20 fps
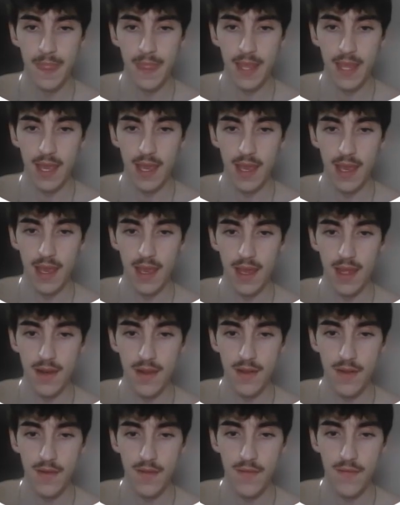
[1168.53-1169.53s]

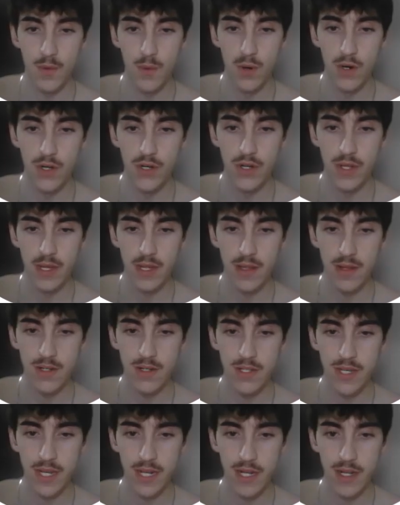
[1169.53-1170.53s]
And fortunately, it
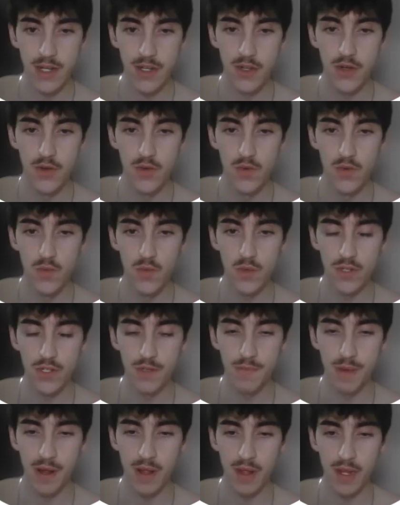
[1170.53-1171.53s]
looks like 2 will
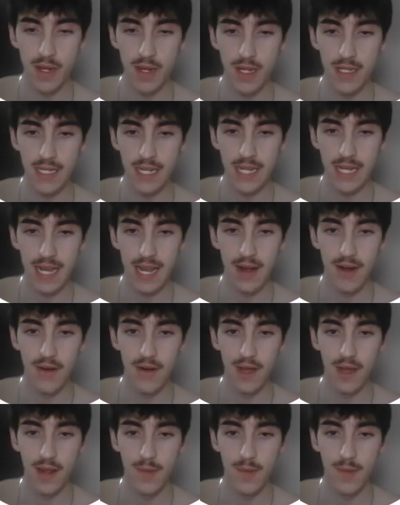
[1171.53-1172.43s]
just barely not take out,